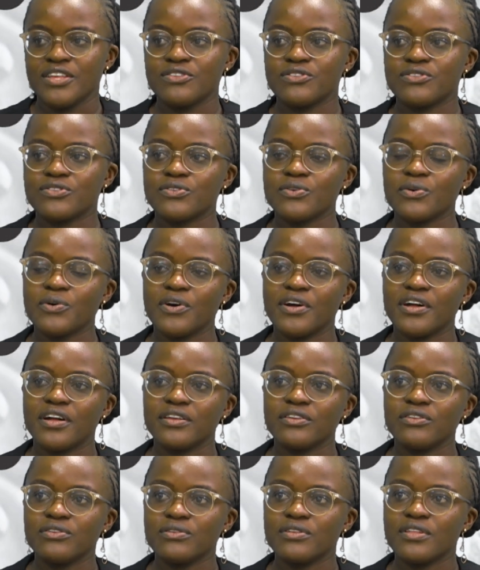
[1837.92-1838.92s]
So
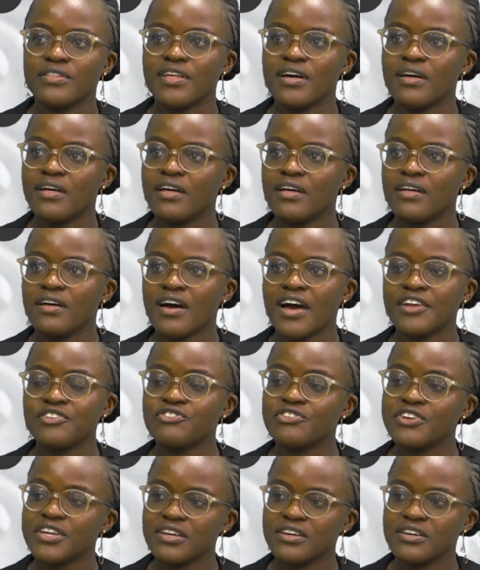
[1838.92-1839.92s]
a
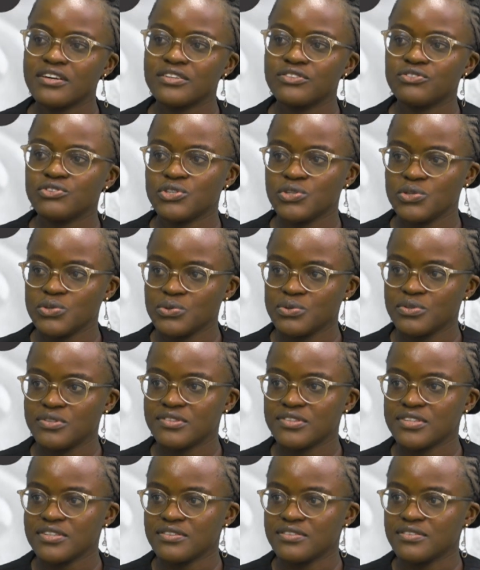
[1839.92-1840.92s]
trick to
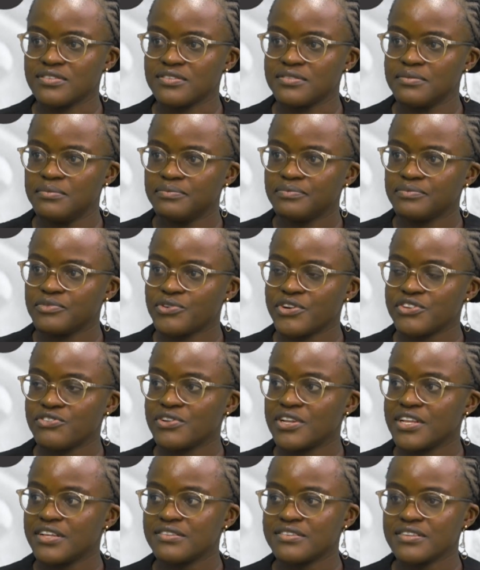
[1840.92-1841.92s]
use is
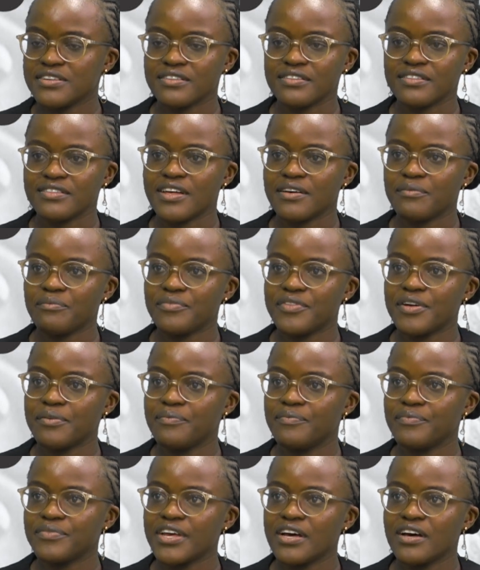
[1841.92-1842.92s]
regulating
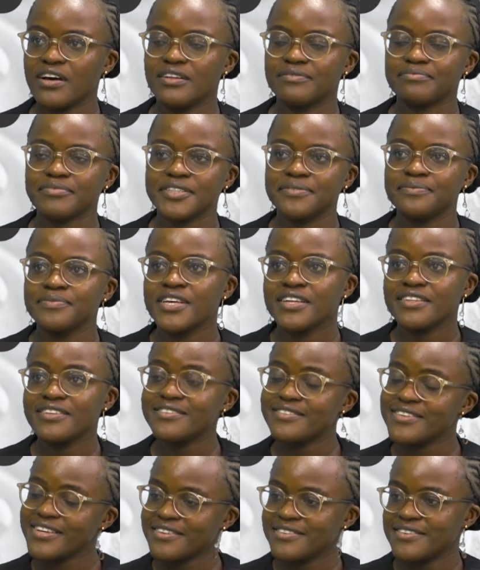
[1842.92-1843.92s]

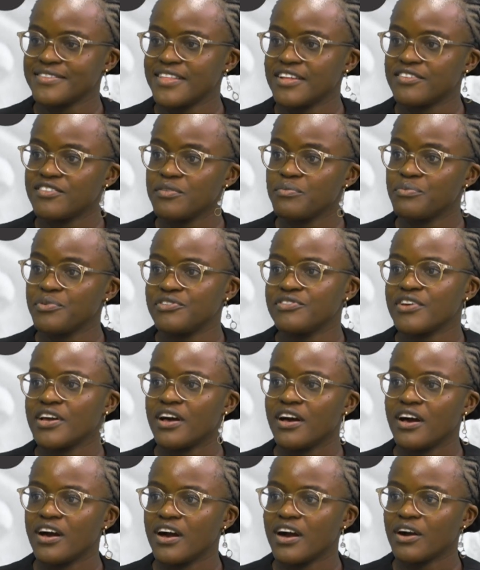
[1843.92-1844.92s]
detecting the
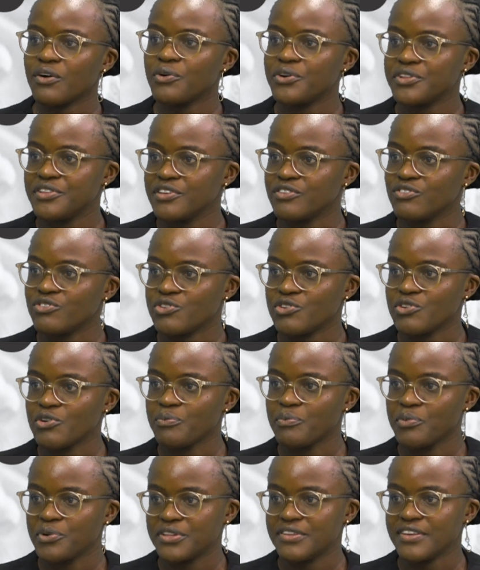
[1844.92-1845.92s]
temperature according to your
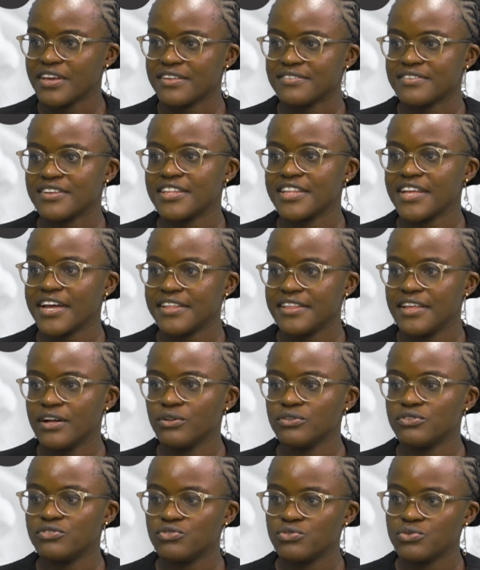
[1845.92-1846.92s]
body as an
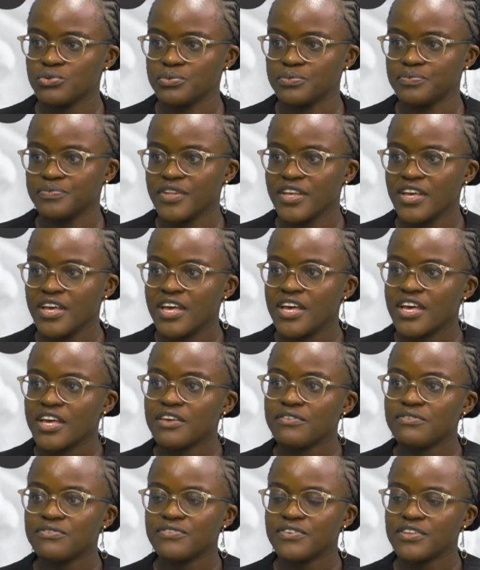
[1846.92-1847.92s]
adult too.
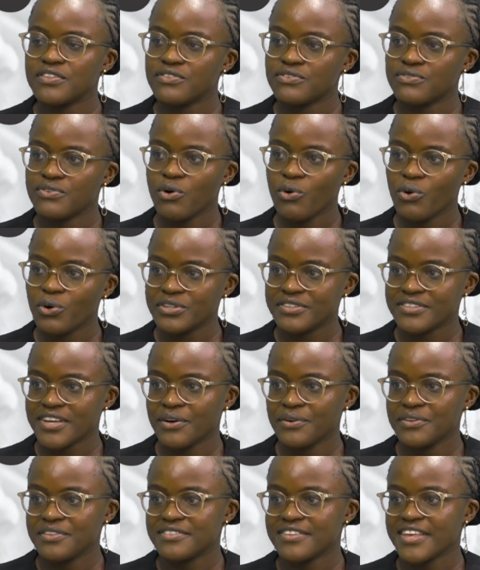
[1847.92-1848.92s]
If it's hot
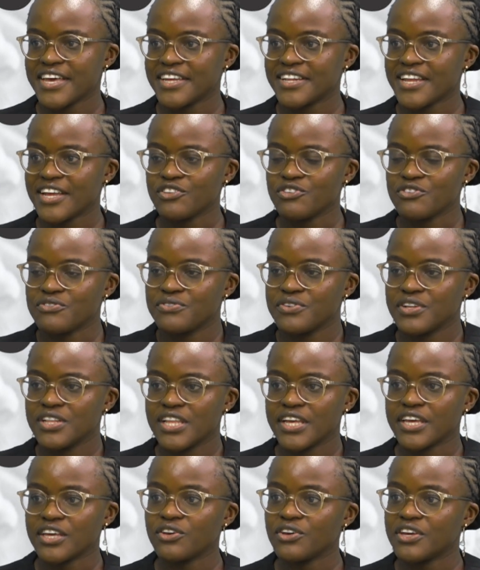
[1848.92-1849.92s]
outside and you feel
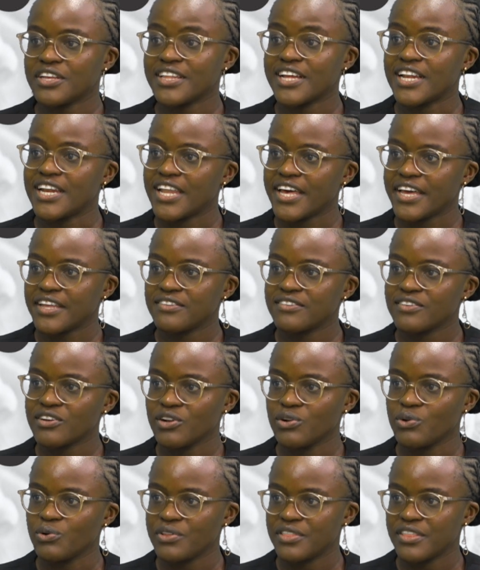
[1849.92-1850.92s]
like you're in a light
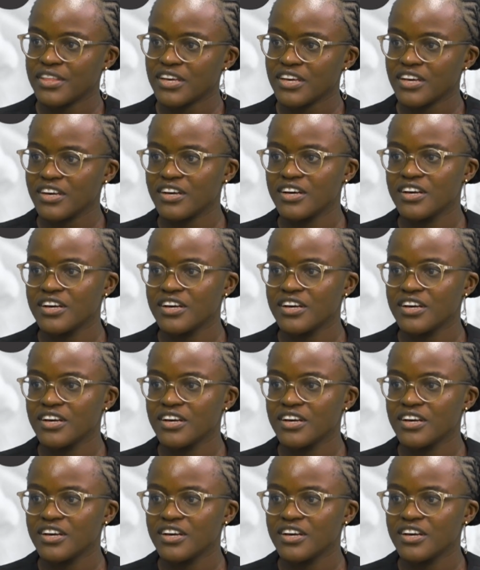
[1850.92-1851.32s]
clothing,